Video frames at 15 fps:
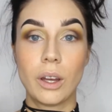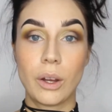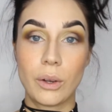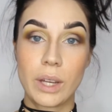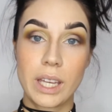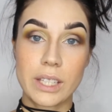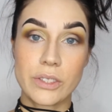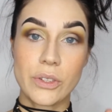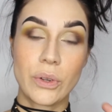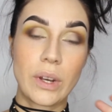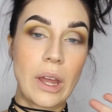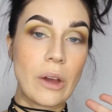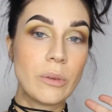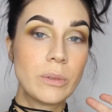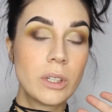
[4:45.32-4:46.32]
Okay, so
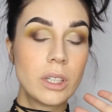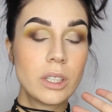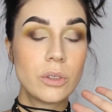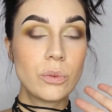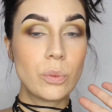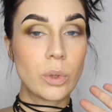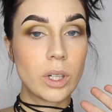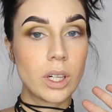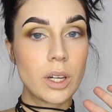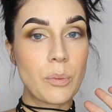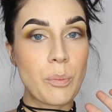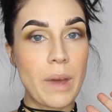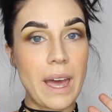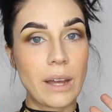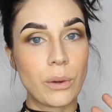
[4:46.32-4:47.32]
now I'm gonna
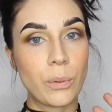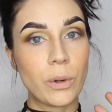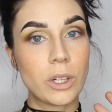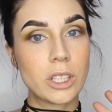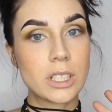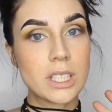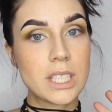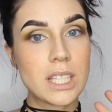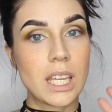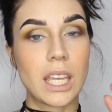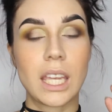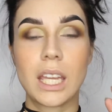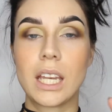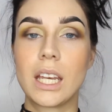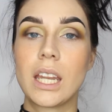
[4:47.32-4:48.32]
work backwards
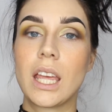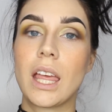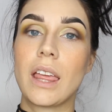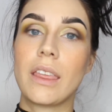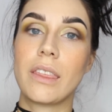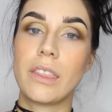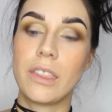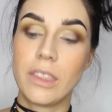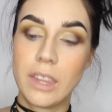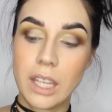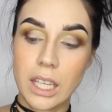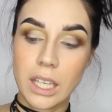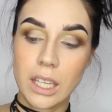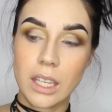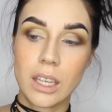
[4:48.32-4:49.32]
in
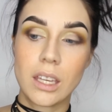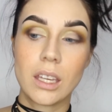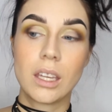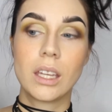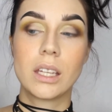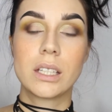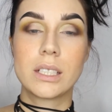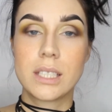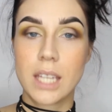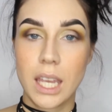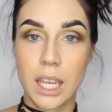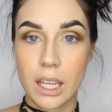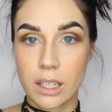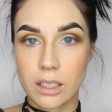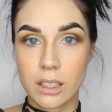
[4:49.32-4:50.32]
the
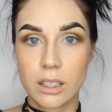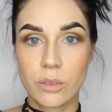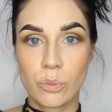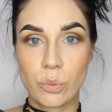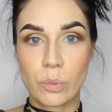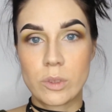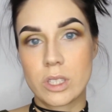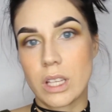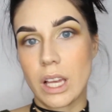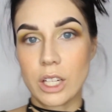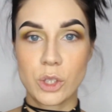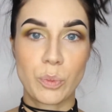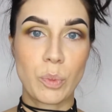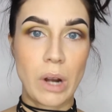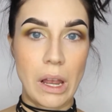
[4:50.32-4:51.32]

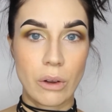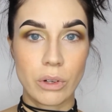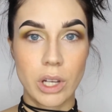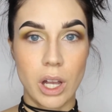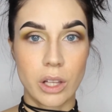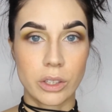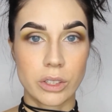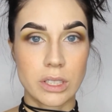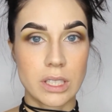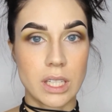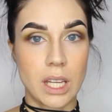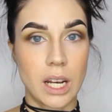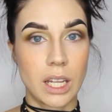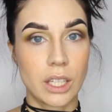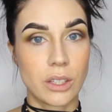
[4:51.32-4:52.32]
tan/brown colors
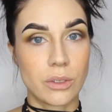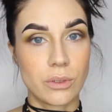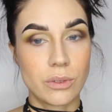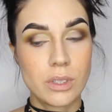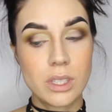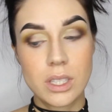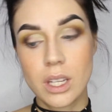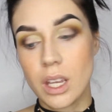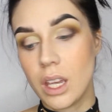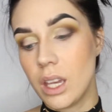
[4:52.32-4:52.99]
that I used,